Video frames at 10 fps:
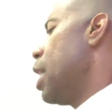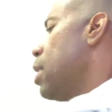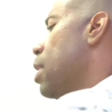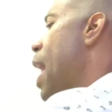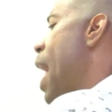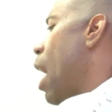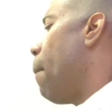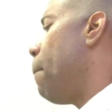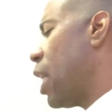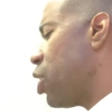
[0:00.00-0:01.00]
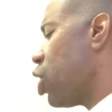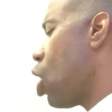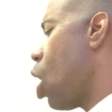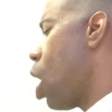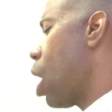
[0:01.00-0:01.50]
is that a bunch of
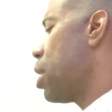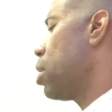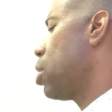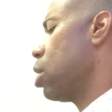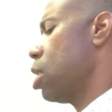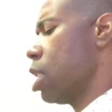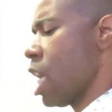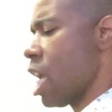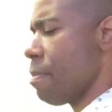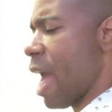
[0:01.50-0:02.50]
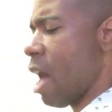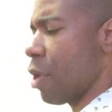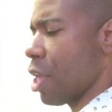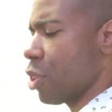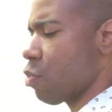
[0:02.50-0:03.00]
cards came
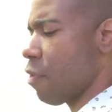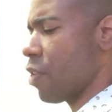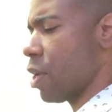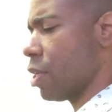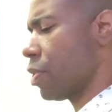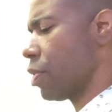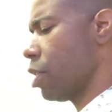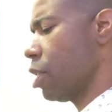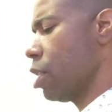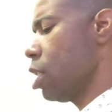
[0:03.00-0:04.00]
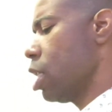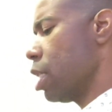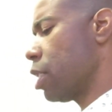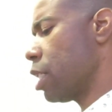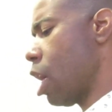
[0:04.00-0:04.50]
out in the reverse.
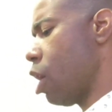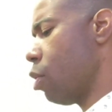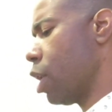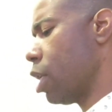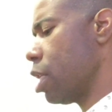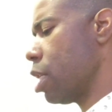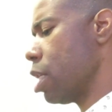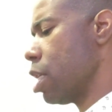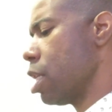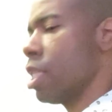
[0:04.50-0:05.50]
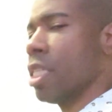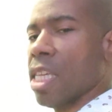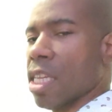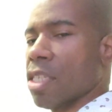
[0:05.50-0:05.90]
So the Ten